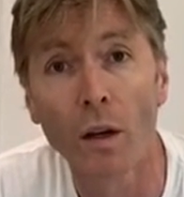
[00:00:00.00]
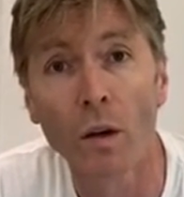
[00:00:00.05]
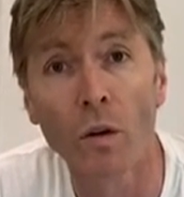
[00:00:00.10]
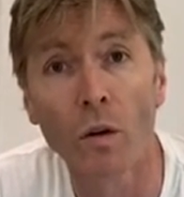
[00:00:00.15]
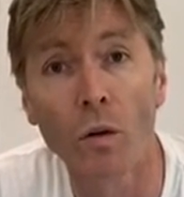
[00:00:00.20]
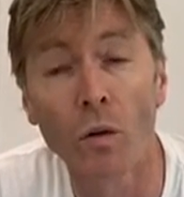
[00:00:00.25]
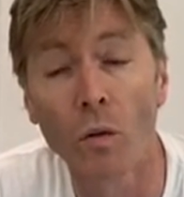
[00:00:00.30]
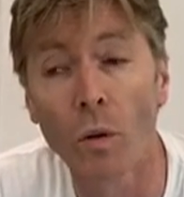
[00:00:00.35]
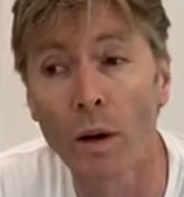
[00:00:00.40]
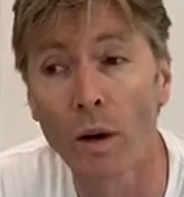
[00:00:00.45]

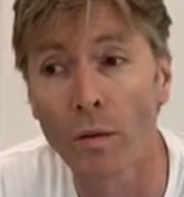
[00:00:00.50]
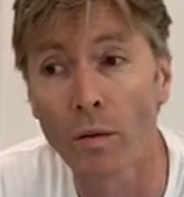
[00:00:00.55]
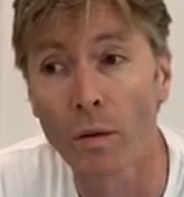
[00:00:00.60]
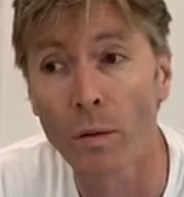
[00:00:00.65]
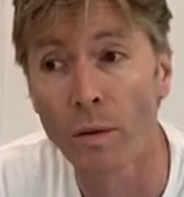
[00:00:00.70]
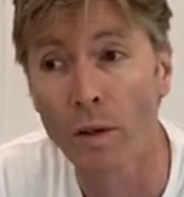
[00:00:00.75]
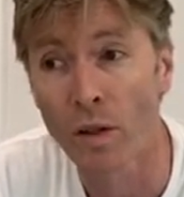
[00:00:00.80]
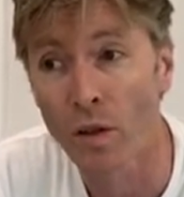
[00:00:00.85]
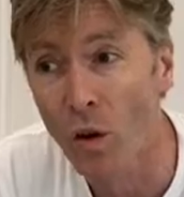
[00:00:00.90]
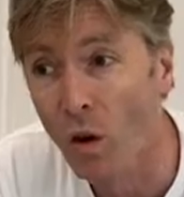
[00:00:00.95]
or one of them
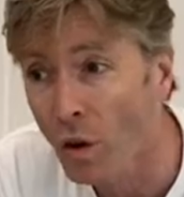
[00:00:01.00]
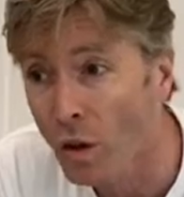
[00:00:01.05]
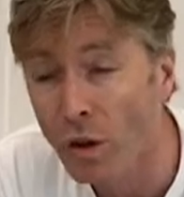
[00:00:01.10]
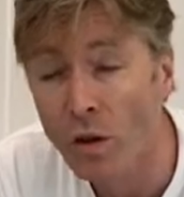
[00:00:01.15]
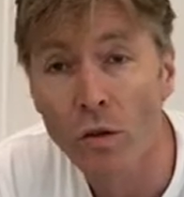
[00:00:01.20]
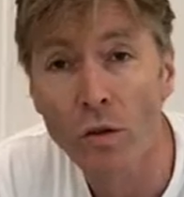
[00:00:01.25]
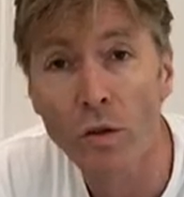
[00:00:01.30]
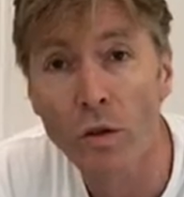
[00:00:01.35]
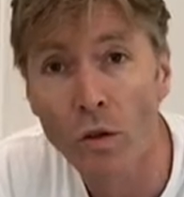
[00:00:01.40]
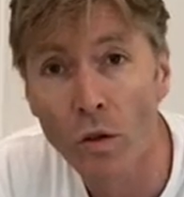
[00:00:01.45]
is not
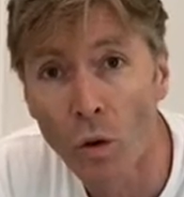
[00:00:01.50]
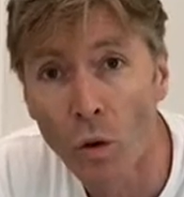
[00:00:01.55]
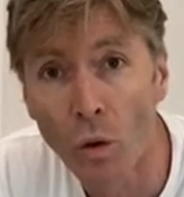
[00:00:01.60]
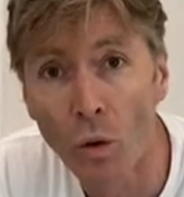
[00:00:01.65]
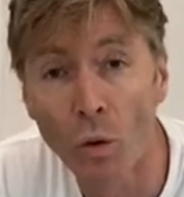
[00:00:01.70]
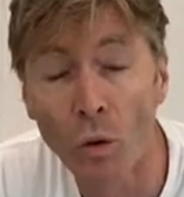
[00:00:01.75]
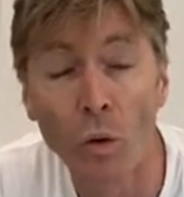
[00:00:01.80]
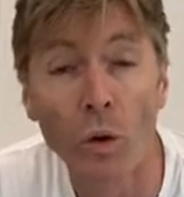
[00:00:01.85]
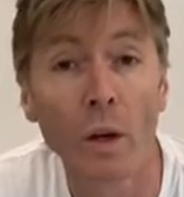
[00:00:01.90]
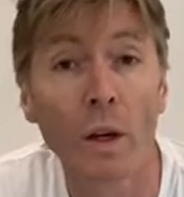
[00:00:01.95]
used at
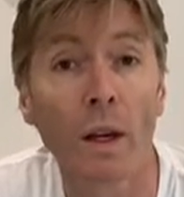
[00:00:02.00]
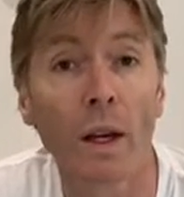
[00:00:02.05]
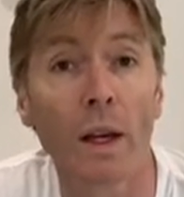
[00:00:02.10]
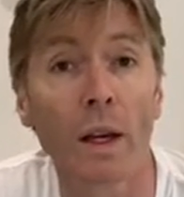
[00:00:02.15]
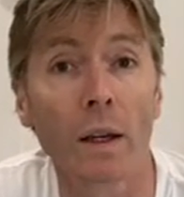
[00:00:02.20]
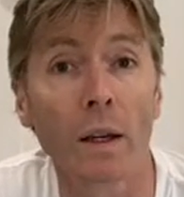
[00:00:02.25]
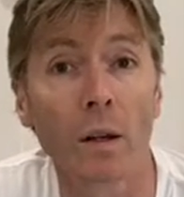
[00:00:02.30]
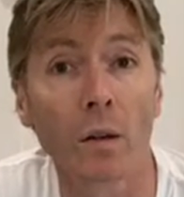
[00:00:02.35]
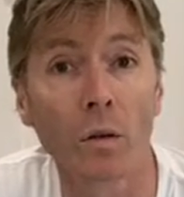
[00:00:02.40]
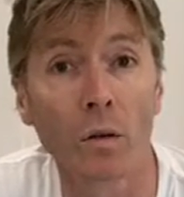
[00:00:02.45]
all, it
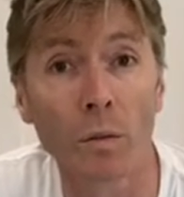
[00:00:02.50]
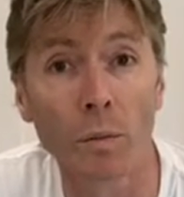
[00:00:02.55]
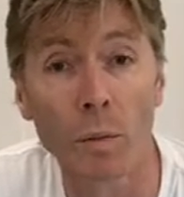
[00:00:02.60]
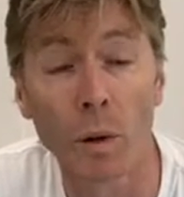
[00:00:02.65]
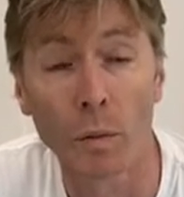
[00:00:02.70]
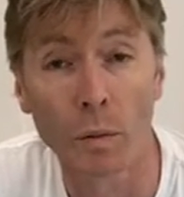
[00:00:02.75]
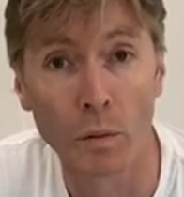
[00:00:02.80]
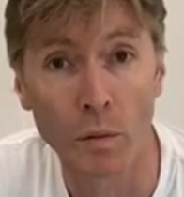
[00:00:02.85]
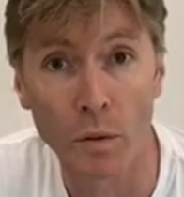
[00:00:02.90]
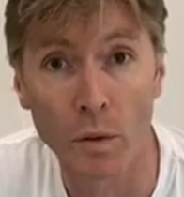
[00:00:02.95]
can cause
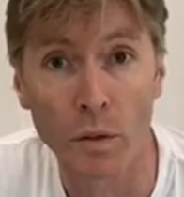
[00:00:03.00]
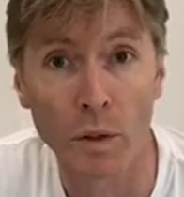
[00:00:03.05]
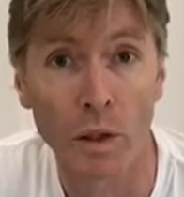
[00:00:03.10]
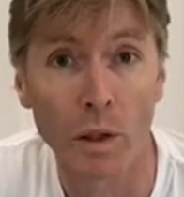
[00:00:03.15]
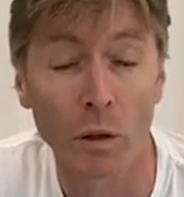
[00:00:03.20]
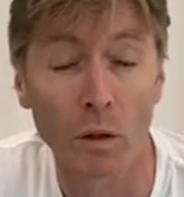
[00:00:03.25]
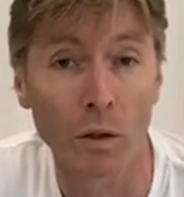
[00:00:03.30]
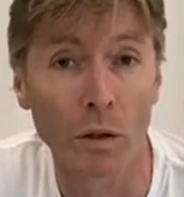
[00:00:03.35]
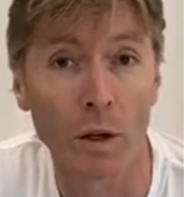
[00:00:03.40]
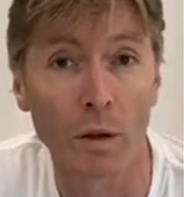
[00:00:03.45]
problems with the
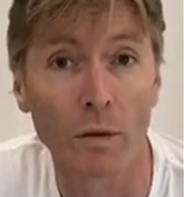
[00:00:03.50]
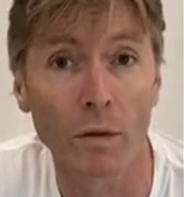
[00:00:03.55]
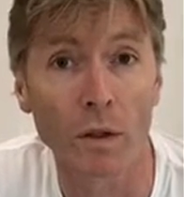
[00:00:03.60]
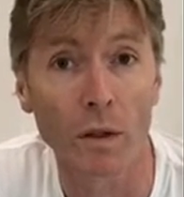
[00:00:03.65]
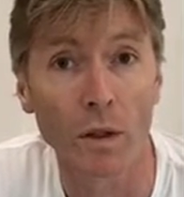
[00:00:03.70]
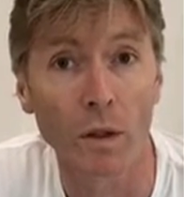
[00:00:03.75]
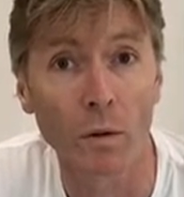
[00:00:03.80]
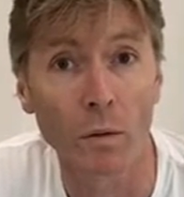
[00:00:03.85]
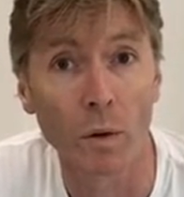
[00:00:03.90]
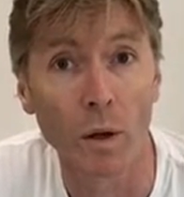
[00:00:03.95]
longevity
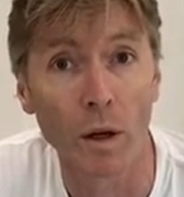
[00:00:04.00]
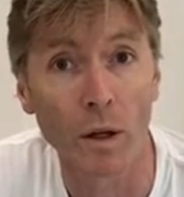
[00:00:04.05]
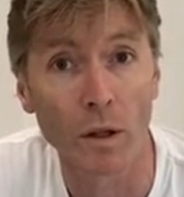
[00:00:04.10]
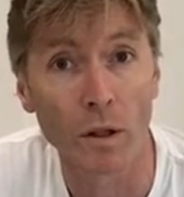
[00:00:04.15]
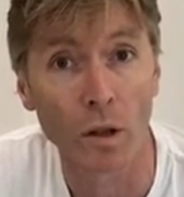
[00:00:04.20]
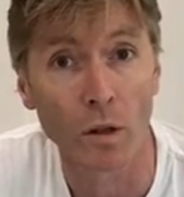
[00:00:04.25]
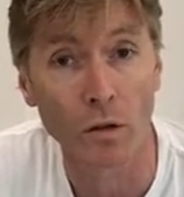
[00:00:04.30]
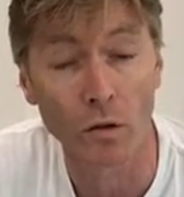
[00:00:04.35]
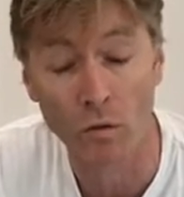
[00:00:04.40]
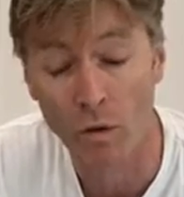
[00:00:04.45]
of the work.
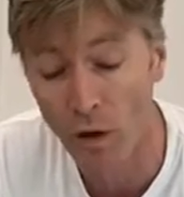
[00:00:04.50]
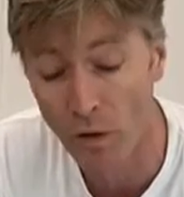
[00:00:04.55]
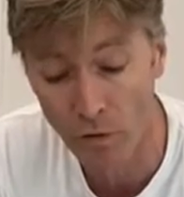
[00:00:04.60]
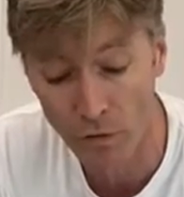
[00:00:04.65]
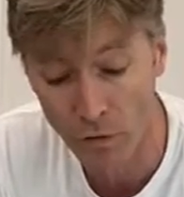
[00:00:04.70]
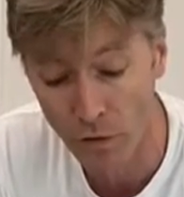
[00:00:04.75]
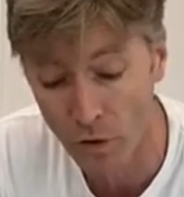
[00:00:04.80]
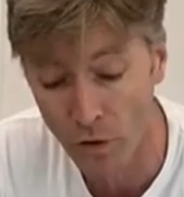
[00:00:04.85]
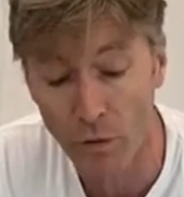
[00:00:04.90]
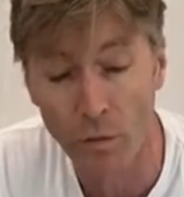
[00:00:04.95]
So to run
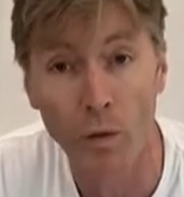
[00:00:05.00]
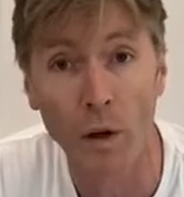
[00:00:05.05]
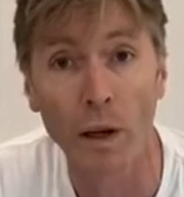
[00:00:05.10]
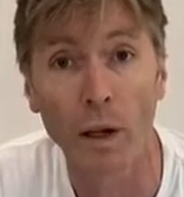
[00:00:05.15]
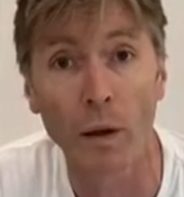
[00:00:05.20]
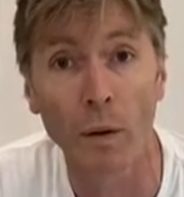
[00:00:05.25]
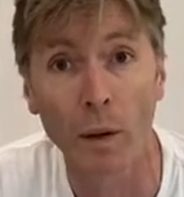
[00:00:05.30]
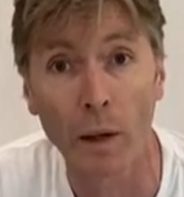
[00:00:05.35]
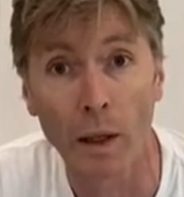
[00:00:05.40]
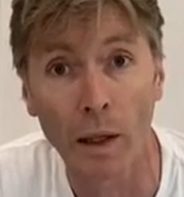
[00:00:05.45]
through them really
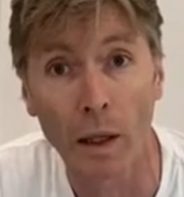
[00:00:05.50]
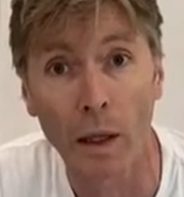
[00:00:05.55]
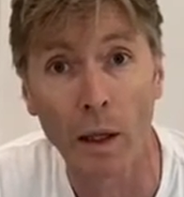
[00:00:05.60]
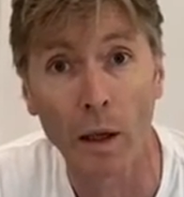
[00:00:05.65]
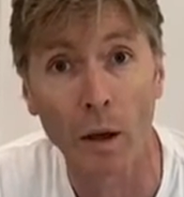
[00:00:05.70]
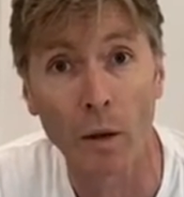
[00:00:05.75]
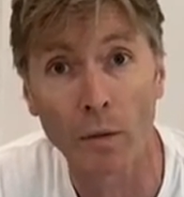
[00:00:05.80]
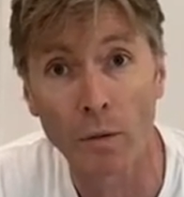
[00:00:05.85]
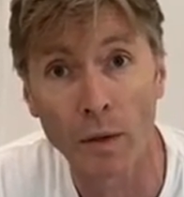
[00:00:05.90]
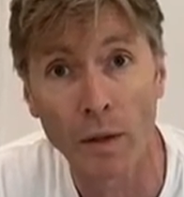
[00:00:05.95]
quickly, and
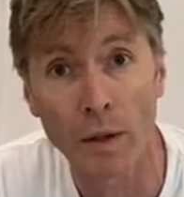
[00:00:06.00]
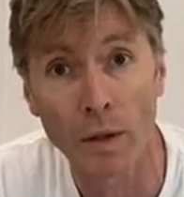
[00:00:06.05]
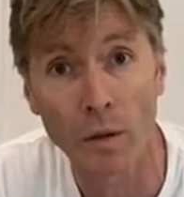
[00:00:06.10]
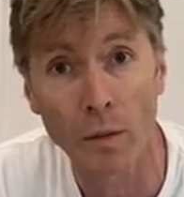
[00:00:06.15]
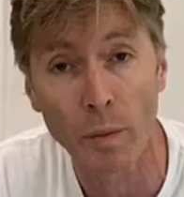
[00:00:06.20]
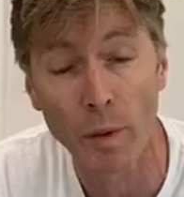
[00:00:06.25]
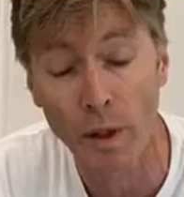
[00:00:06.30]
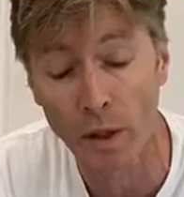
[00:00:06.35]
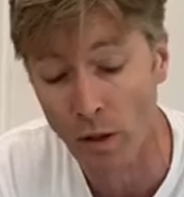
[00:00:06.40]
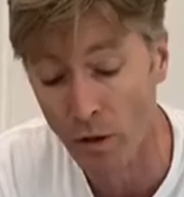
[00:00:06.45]
hopefully this will
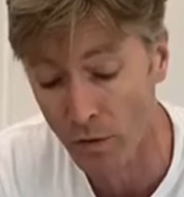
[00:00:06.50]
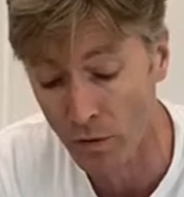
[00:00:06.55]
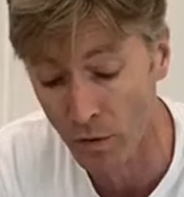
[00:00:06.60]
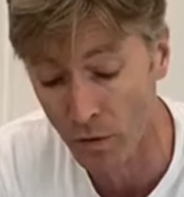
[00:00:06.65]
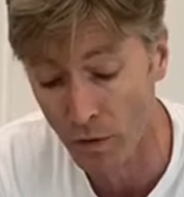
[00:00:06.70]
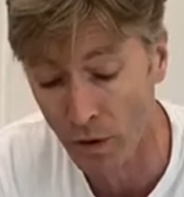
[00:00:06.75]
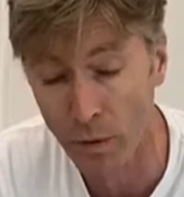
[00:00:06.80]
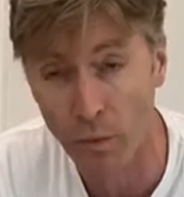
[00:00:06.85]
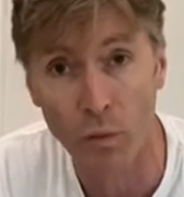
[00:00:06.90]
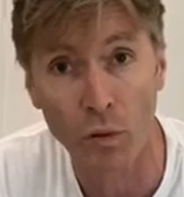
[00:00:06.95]
be a useful
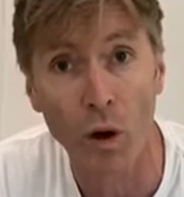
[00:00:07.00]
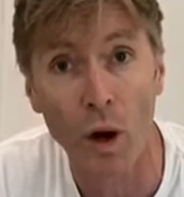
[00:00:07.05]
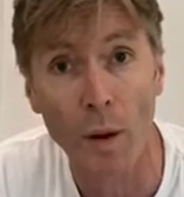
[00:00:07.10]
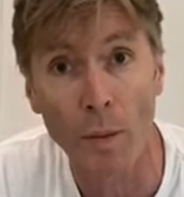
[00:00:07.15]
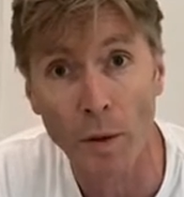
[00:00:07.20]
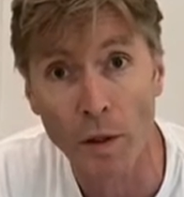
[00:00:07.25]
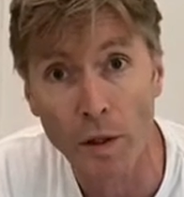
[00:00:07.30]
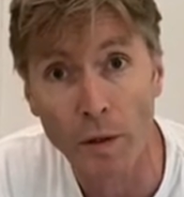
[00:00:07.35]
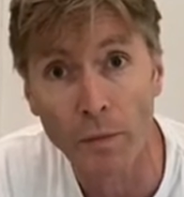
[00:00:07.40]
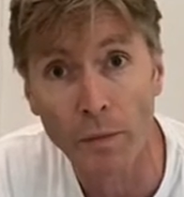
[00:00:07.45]
thing.
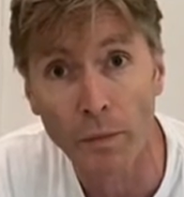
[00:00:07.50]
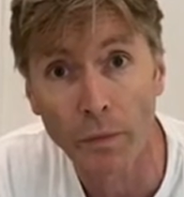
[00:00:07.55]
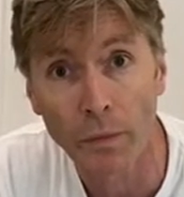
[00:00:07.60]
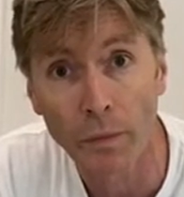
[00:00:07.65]
Primers.